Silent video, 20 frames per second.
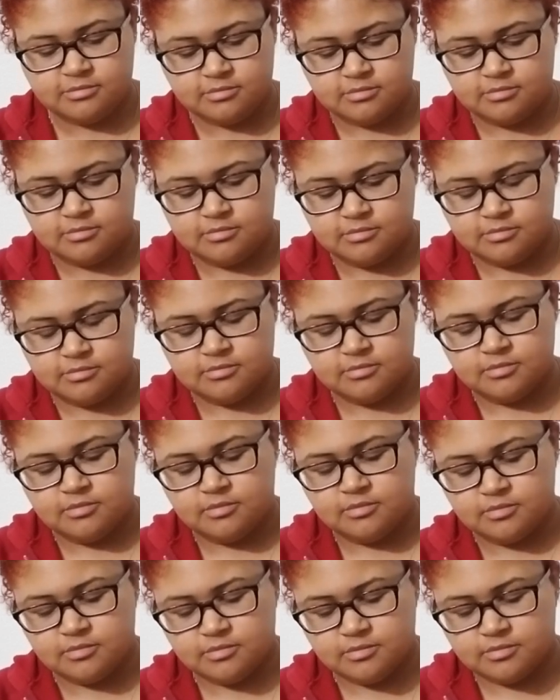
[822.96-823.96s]

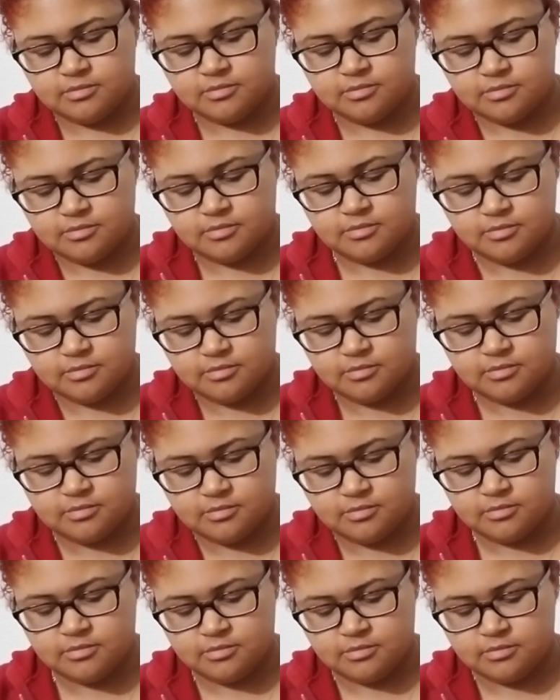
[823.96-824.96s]

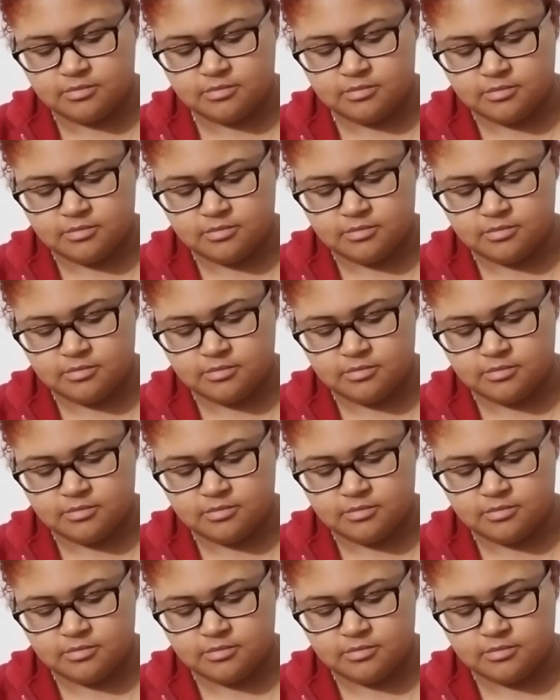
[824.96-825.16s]
(no one is talking)